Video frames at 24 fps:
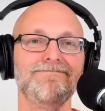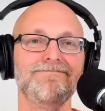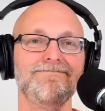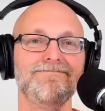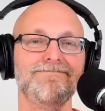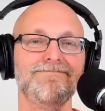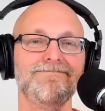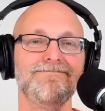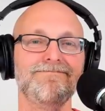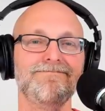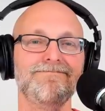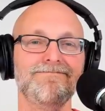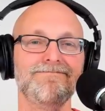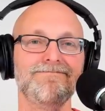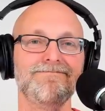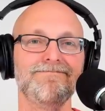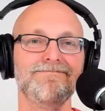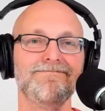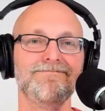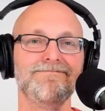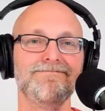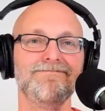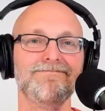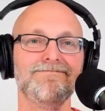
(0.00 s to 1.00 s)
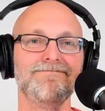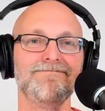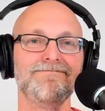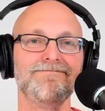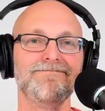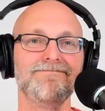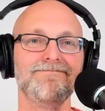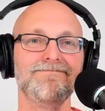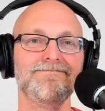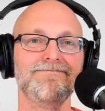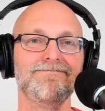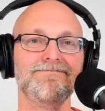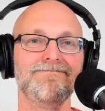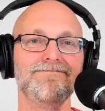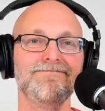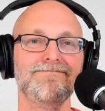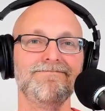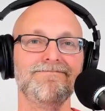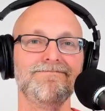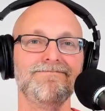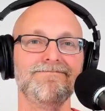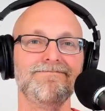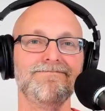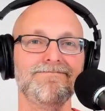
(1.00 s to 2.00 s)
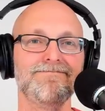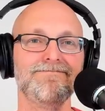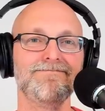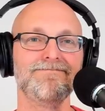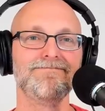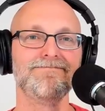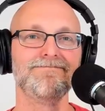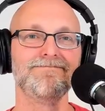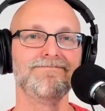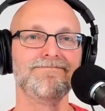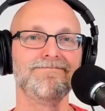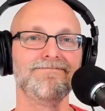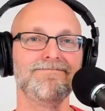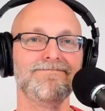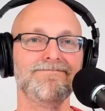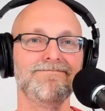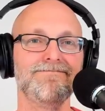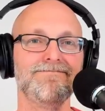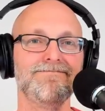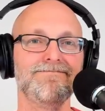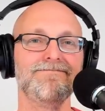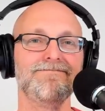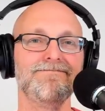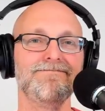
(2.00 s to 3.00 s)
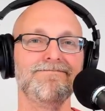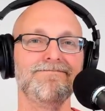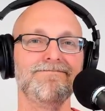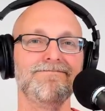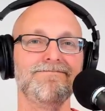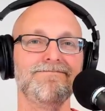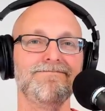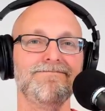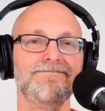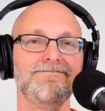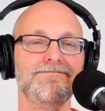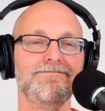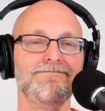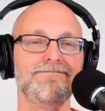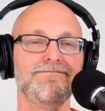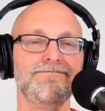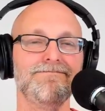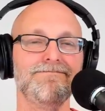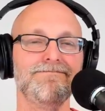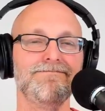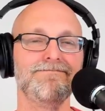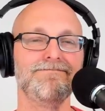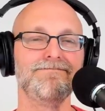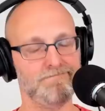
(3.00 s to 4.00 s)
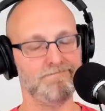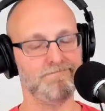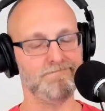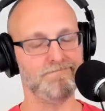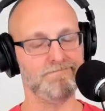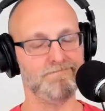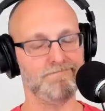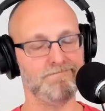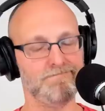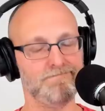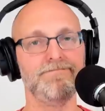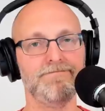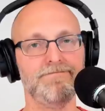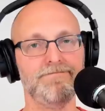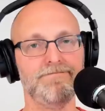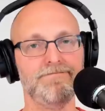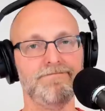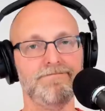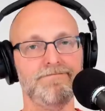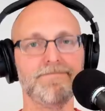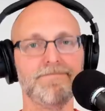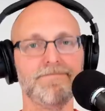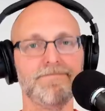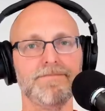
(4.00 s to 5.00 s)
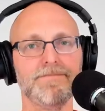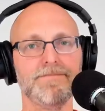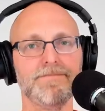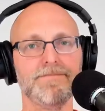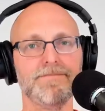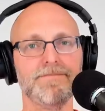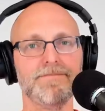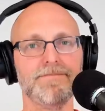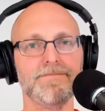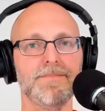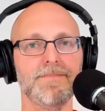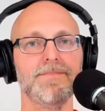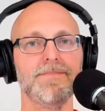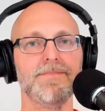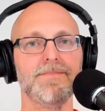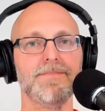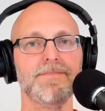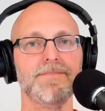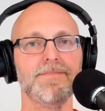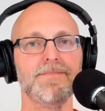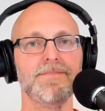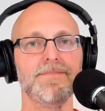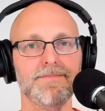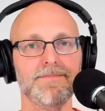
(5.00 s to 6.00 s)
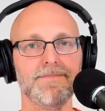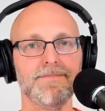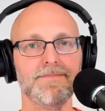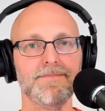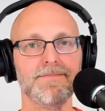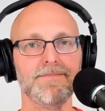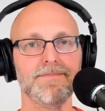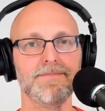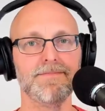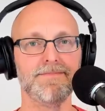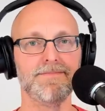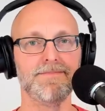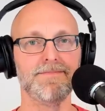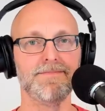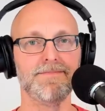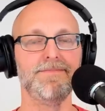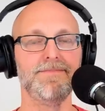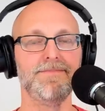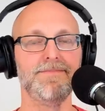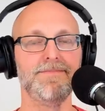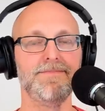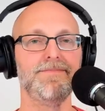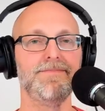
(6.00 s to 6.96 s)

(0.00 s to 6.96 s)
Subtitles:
[no speech]